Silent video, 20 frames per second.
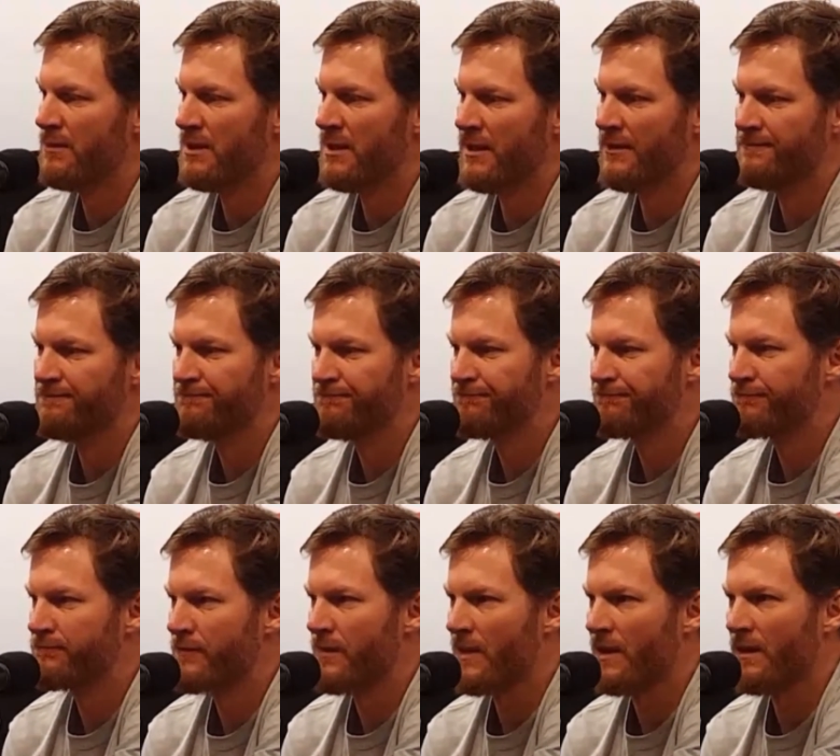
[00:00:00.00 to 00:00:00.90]
but
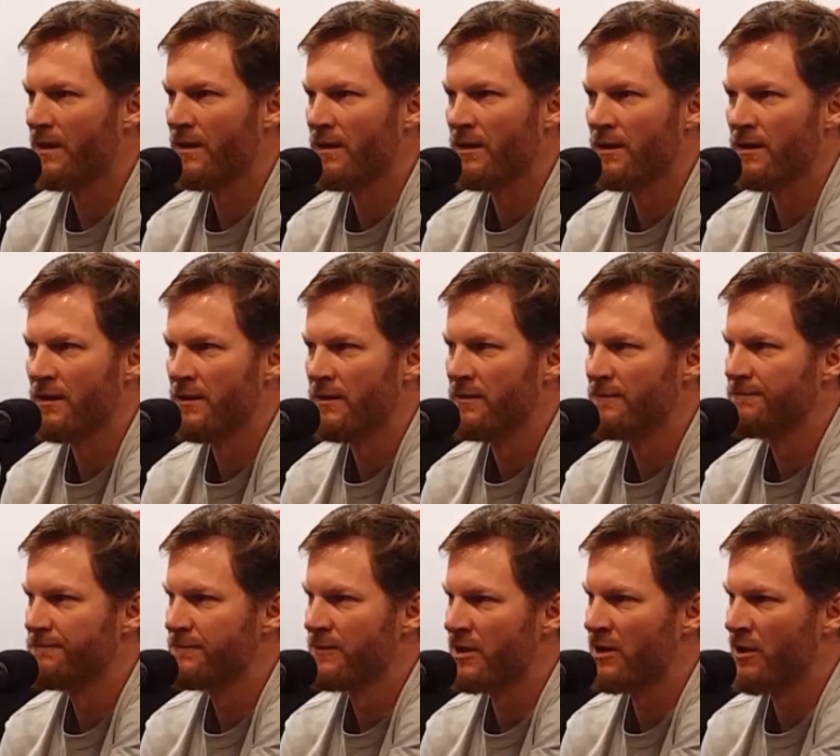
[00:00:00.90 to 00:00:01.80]
uh,
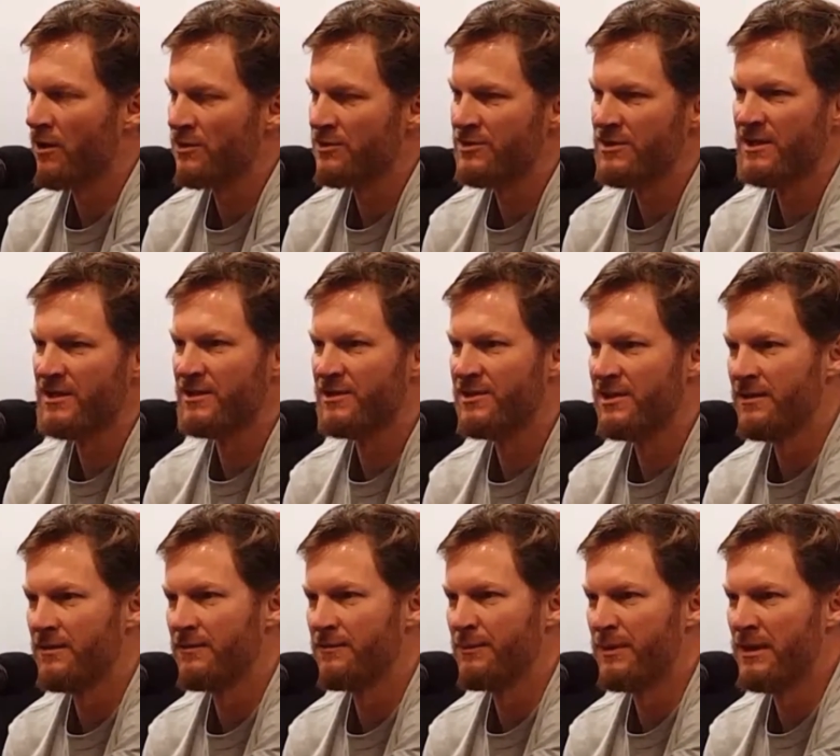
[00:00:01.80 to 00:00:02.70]
the cars tend to
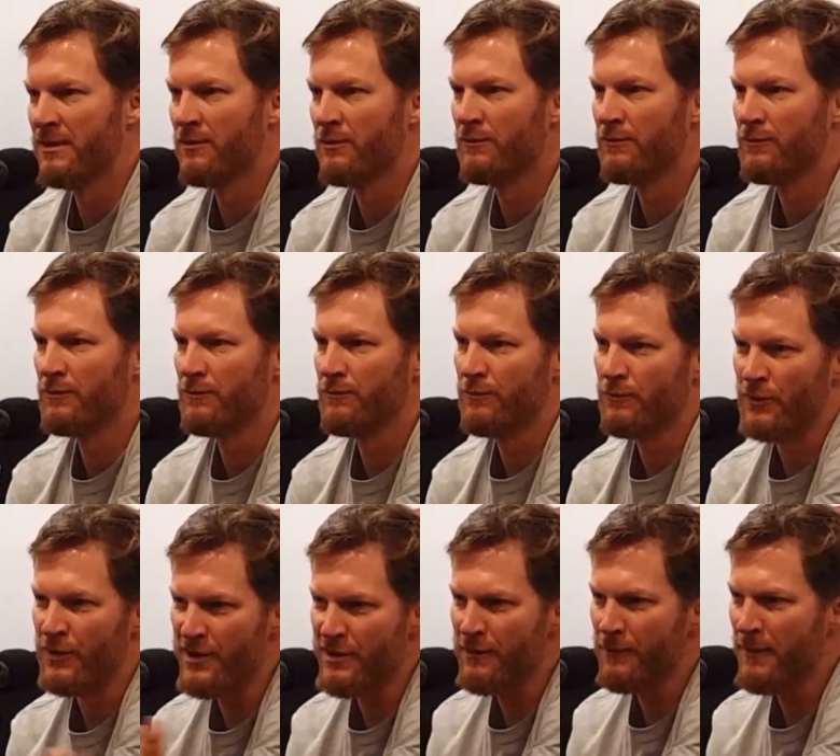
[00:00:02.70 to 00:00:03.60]
be a little
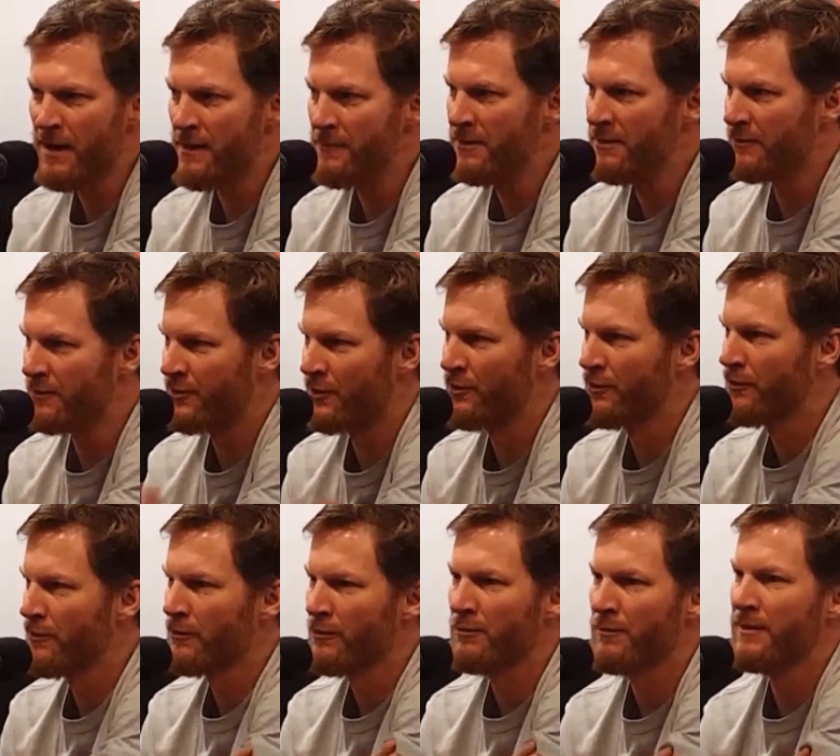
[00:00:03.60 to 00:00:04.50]
freer maybe or
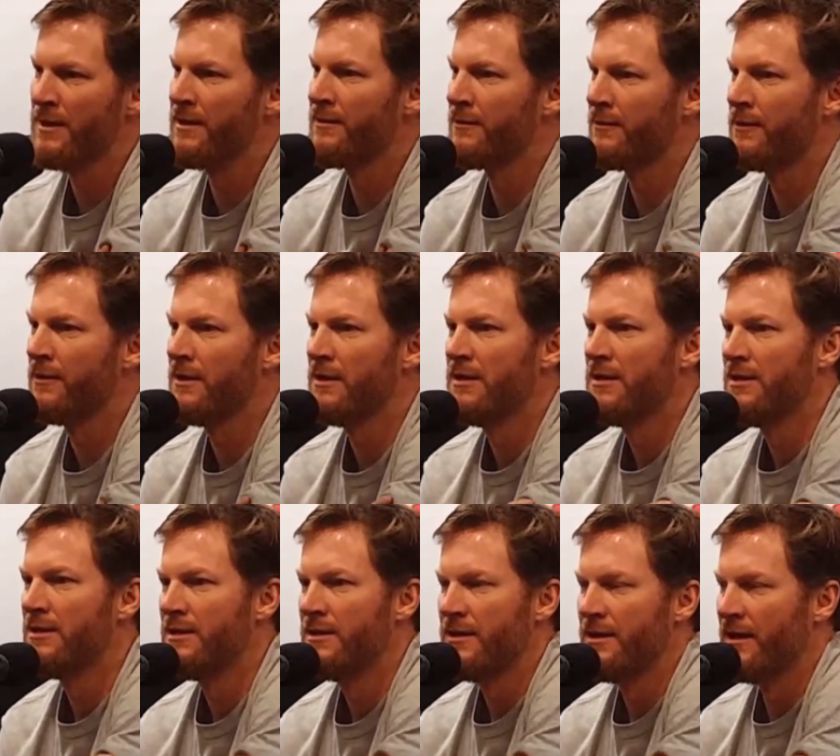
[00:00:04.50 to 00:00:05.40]
turn a little better
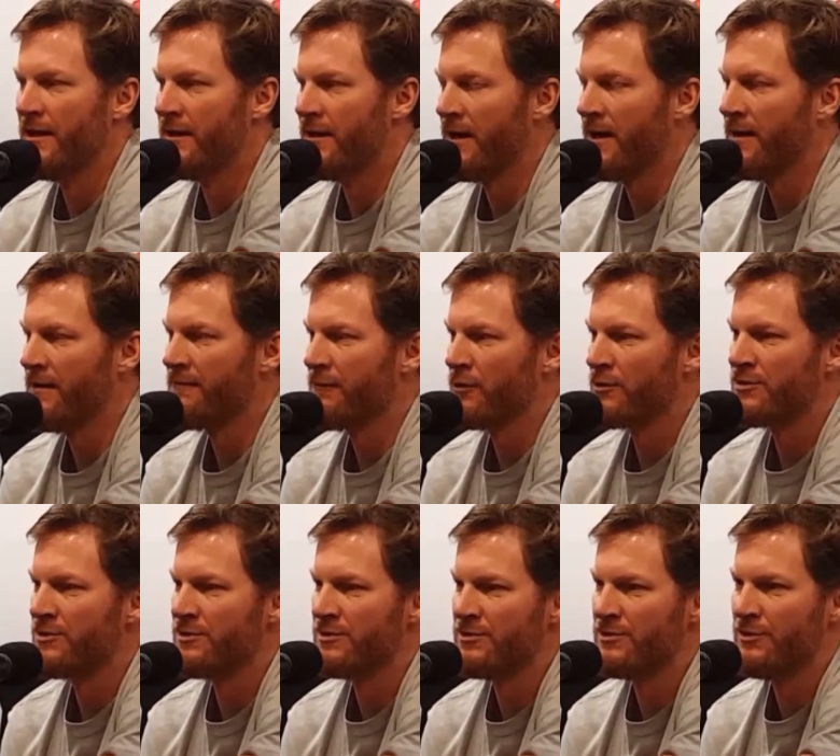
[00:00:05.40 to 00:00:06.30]
at night
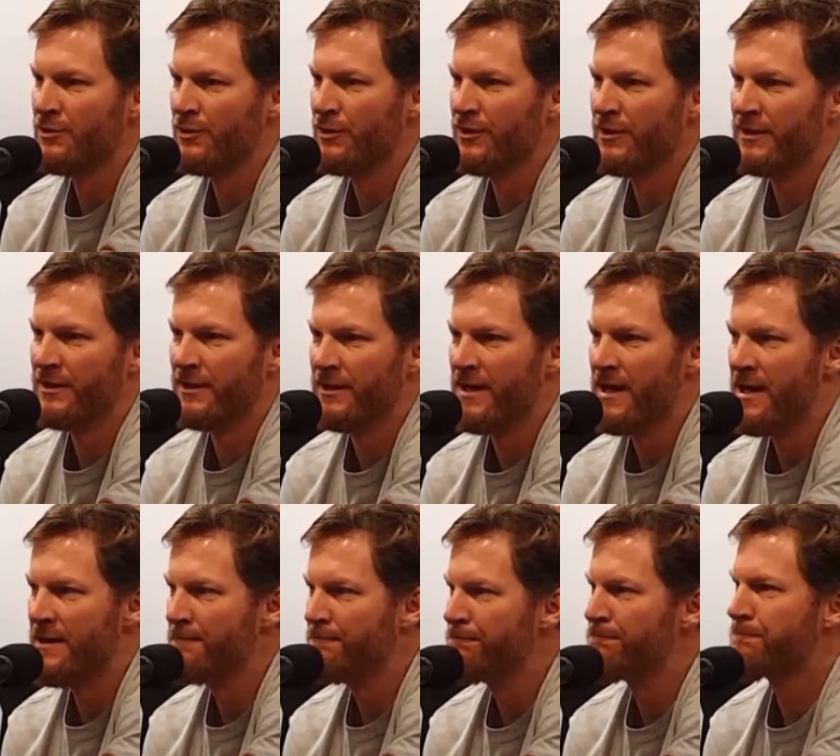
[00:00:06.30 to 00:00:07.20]
versus during the
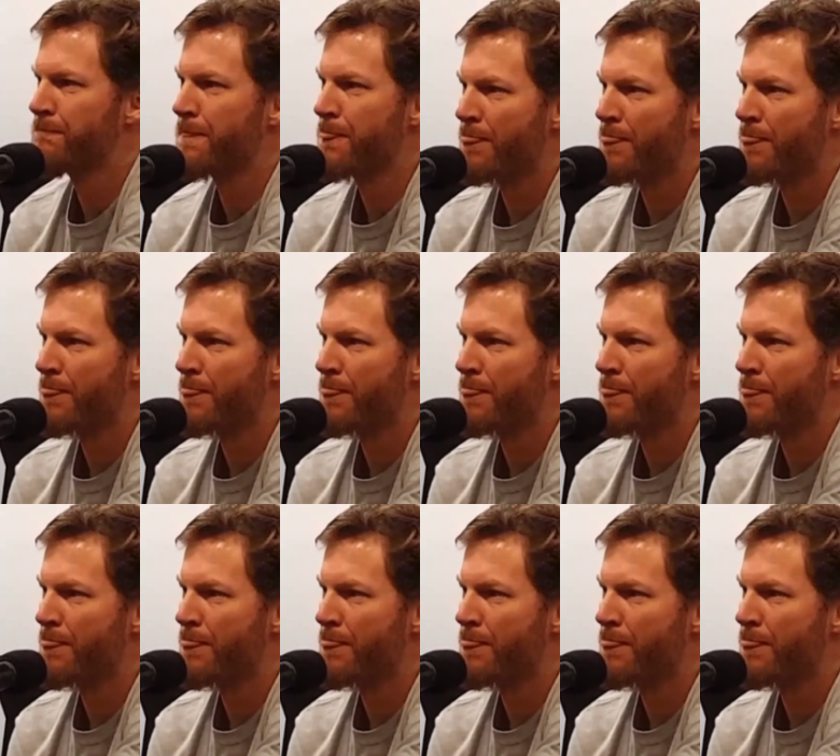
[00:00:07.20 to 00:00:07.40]
day.